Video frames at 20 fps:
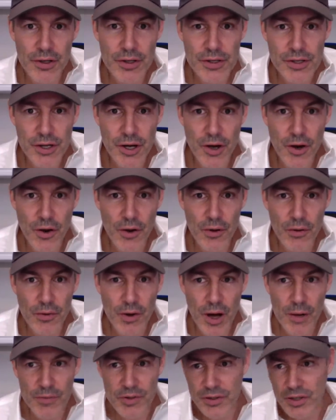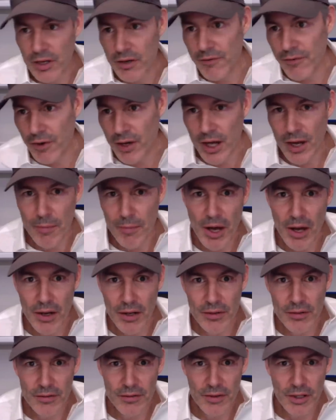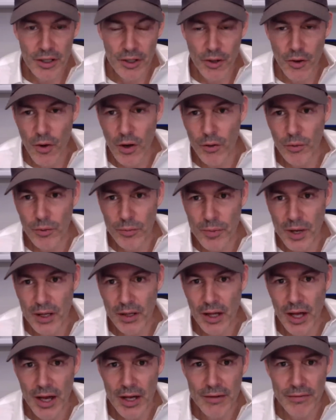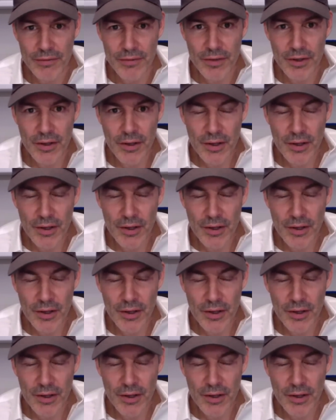So I'm just going to forget about it and go on with my life.